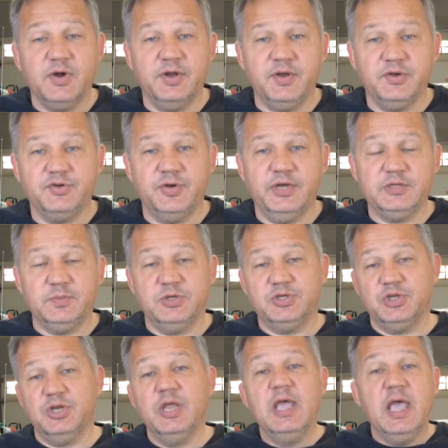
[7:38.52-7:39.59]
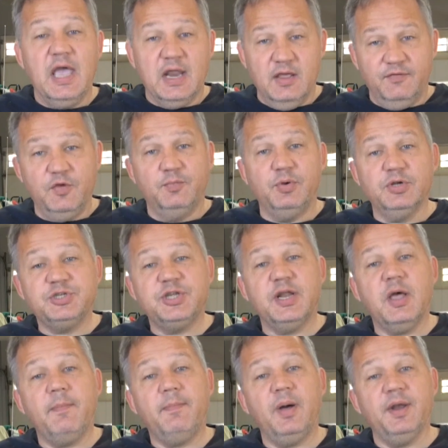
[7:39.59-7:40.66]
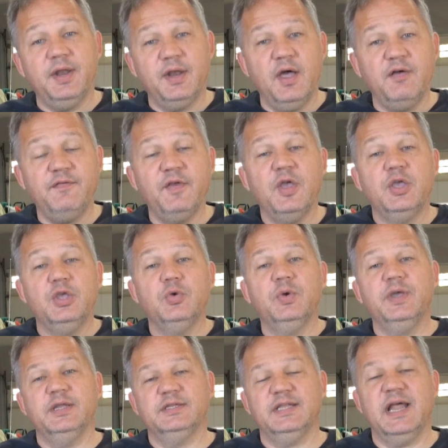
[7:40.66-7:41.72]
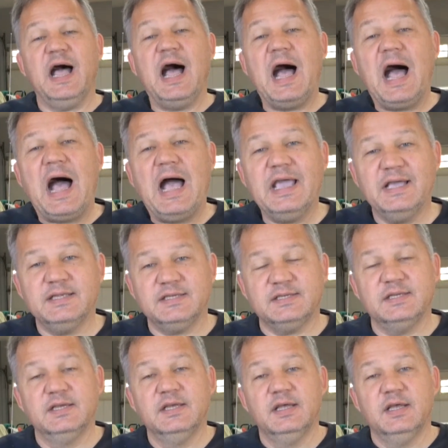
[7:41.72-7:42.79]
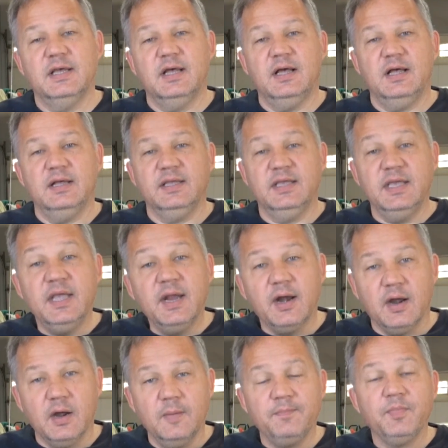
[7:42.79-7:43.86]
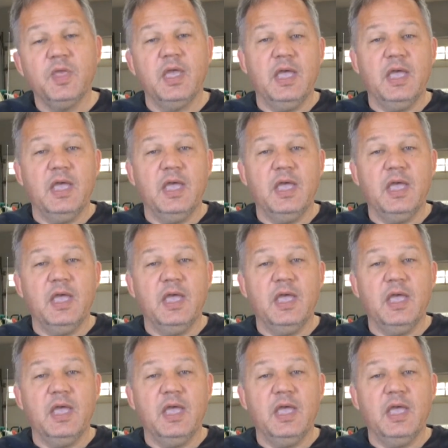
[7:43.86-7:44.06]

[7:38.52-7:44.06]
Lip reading: are on your transmission. And if you push that up button enough, you'll get to the highest gear.